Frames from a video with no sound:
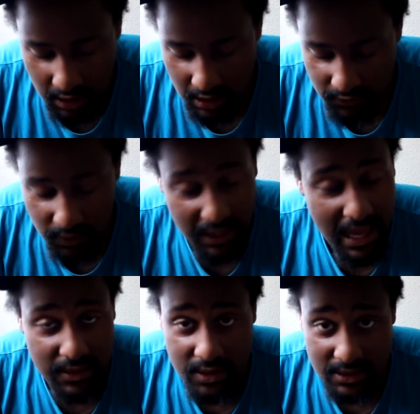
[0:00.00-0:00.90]
If you didn't
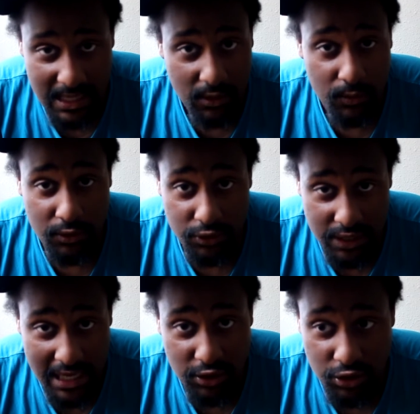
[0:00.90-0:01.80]
have duct tape on your
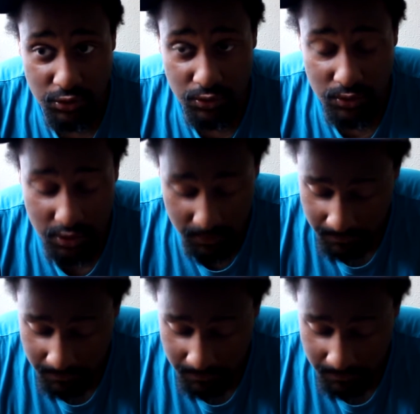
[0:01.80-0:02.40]
skate shoes,